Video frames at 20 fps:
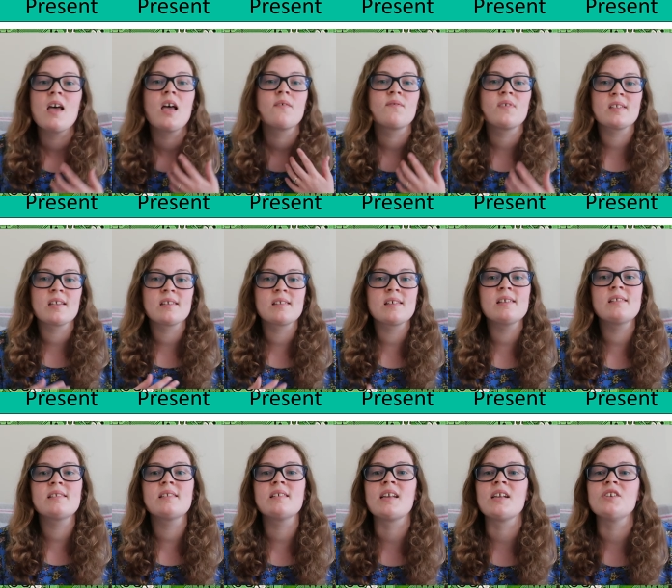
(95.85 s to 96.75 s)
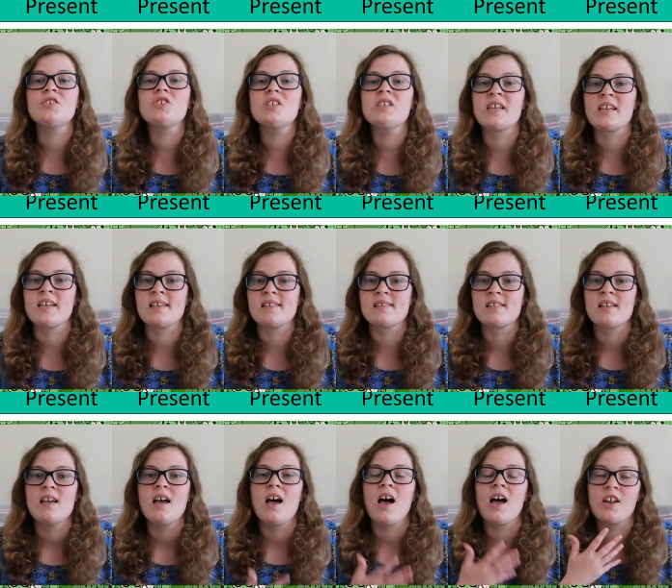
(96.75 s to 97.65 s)
physicists and engineers
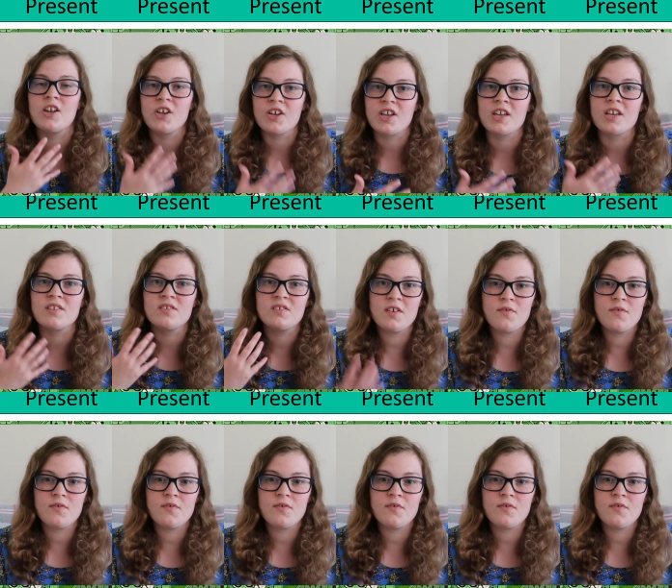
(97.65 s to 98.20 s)
are looking at